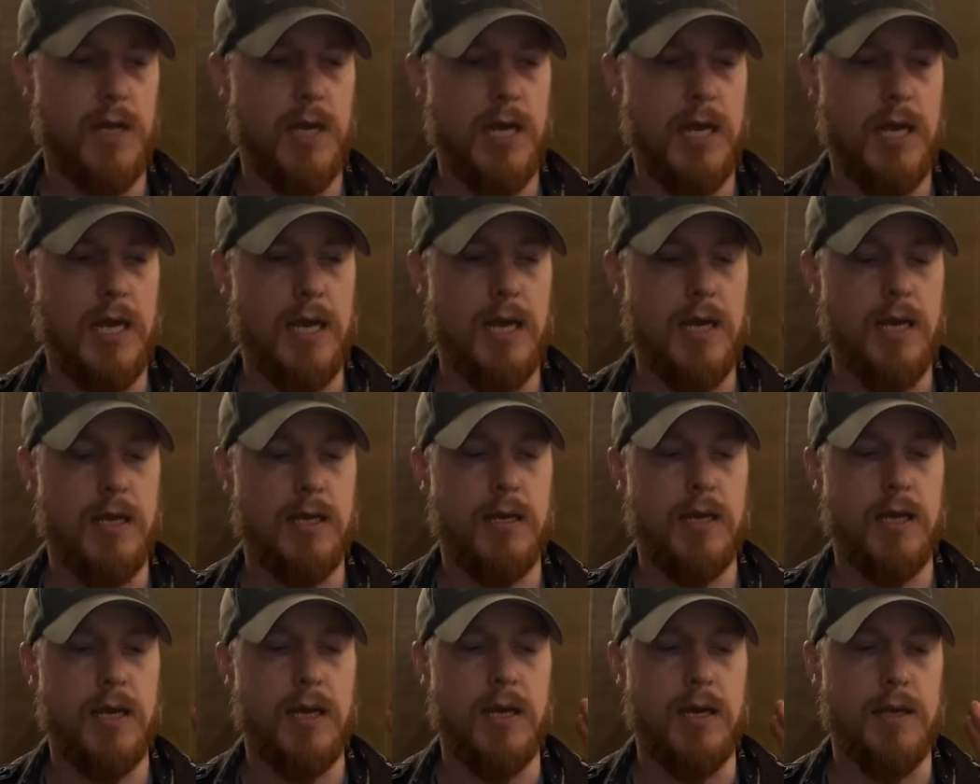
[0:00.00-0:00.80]

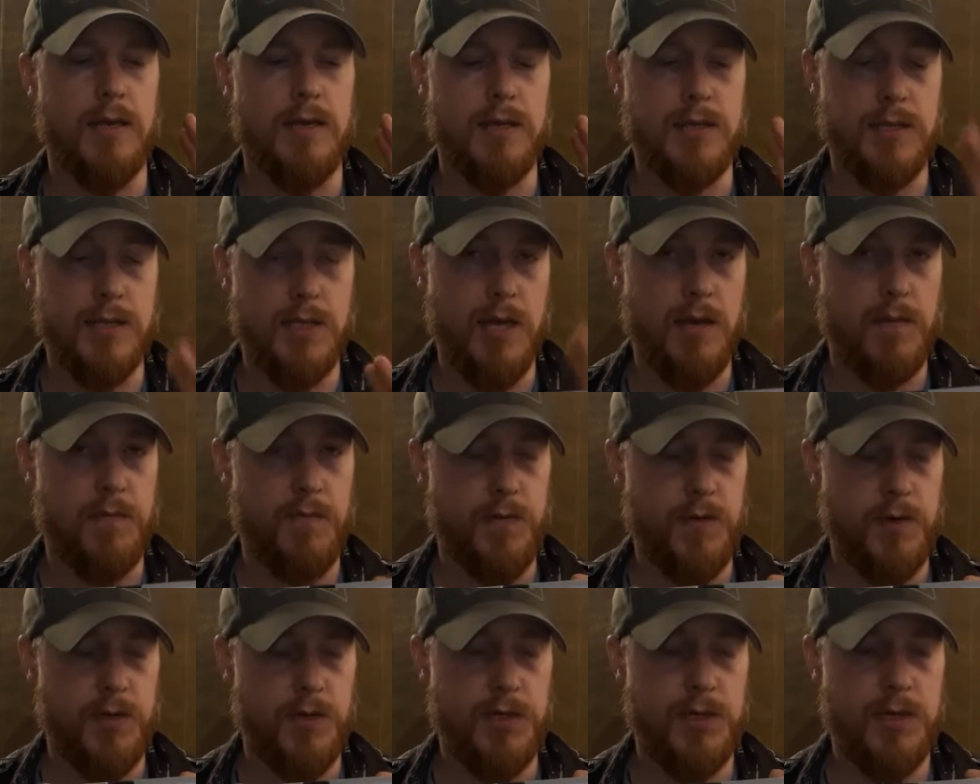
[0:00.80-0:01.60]
The TM
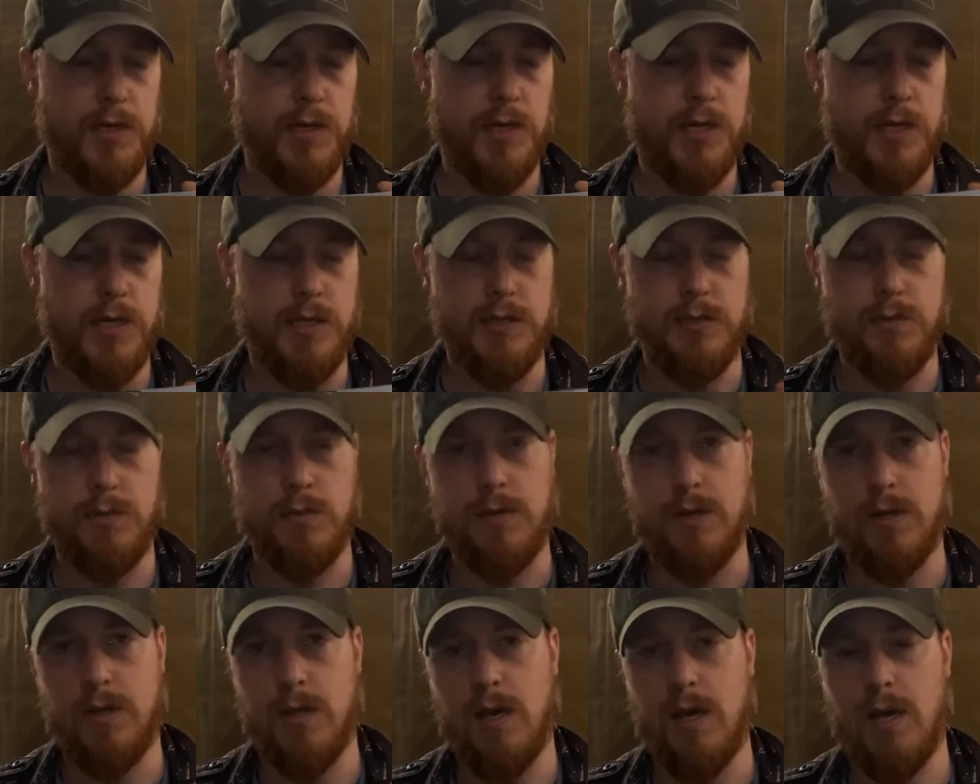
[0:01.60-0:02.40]
version is
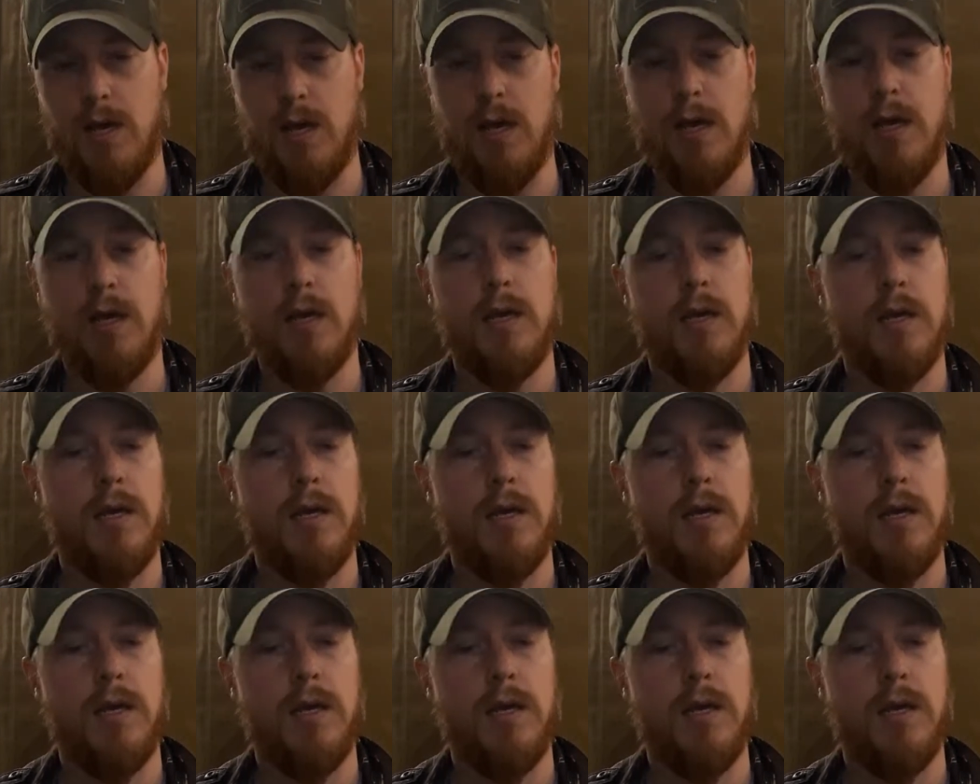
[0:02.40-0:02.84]
one of their